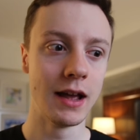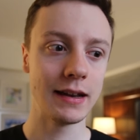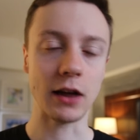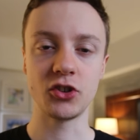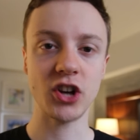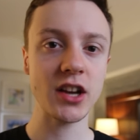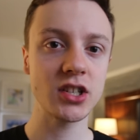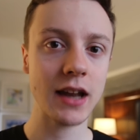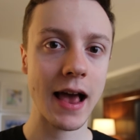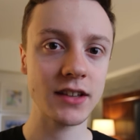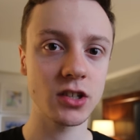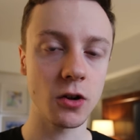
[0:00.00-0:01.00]
Now, Jason
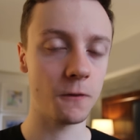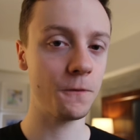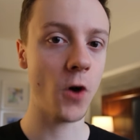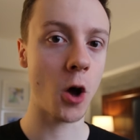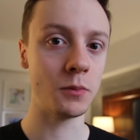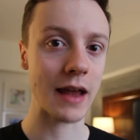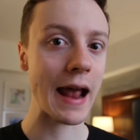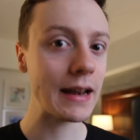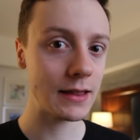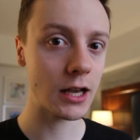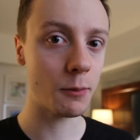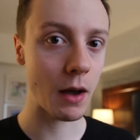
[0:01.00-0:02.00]
hasn't confirmed
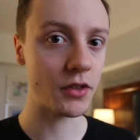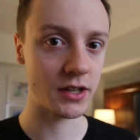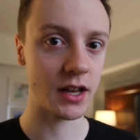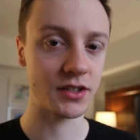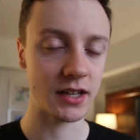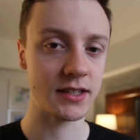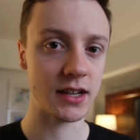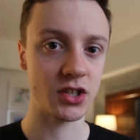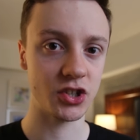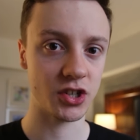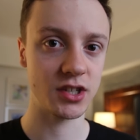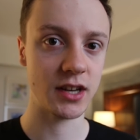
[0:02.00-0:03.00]
anything about the DLC
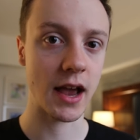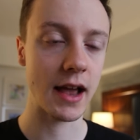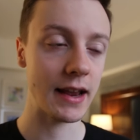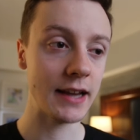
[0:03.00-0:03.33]
season just yet.